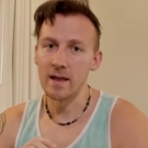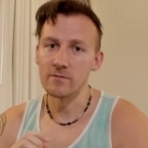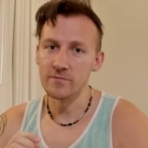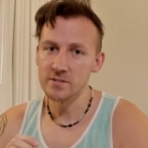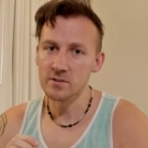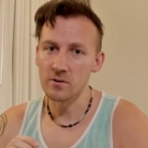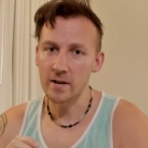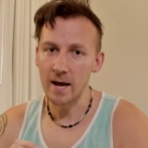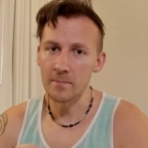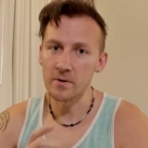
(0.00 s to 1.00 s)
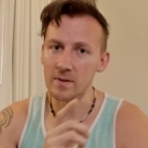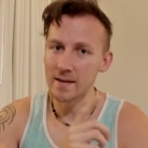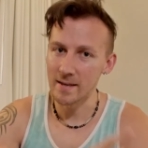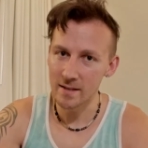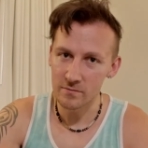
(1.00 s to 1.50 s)
and physical capital
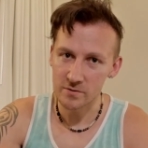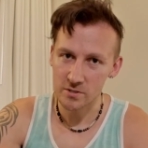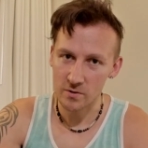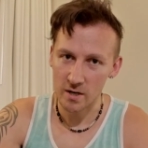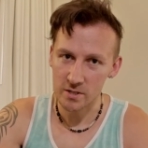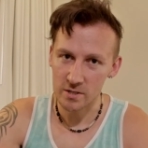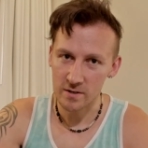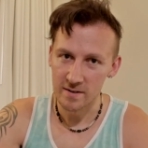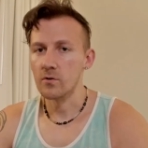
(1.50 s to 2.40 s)
like infrastructure.